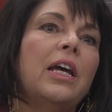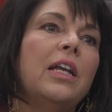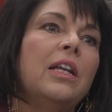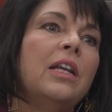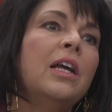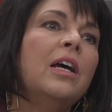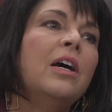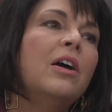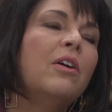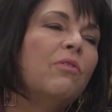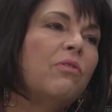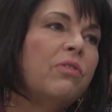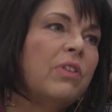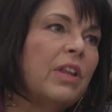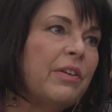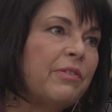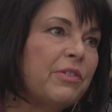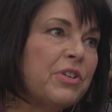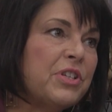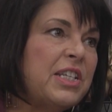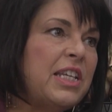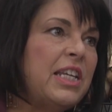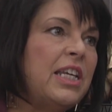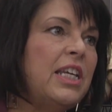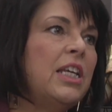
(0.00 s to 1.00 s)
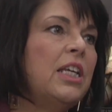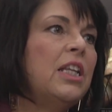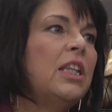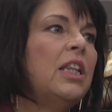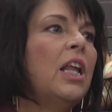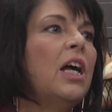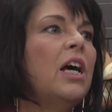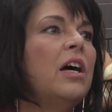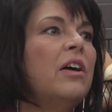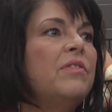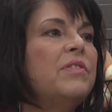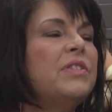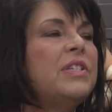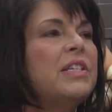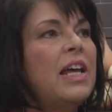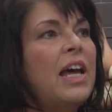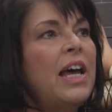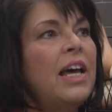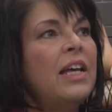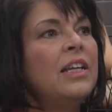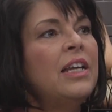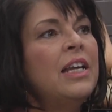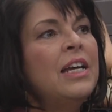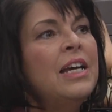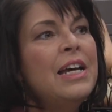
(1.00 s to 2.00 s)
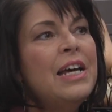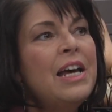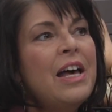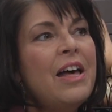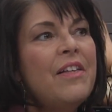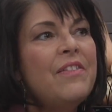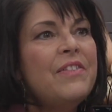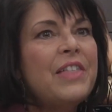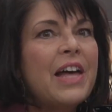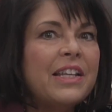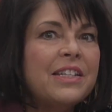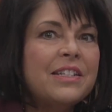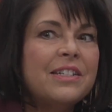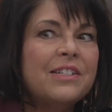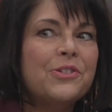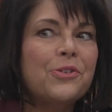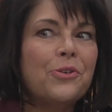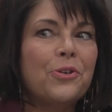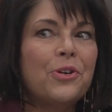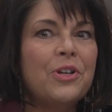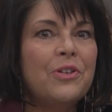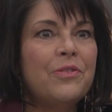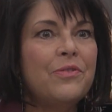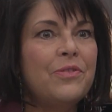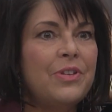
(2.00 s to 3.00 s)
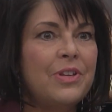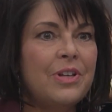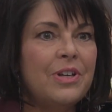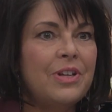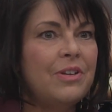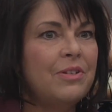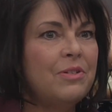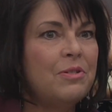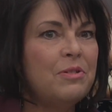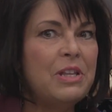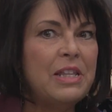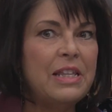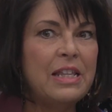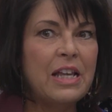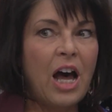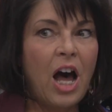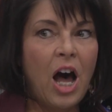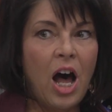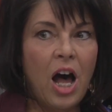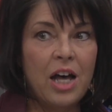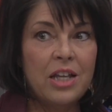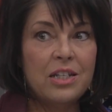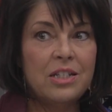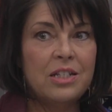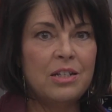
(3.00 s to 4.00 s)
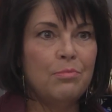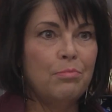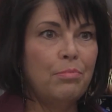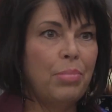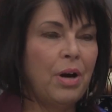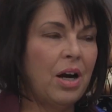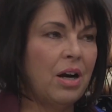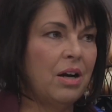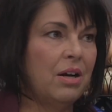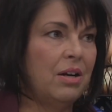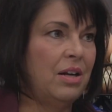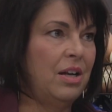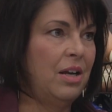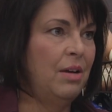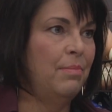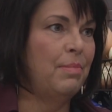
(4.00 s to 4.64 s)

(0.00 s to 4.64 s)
and flavors he loves. And that's sort of the awesome part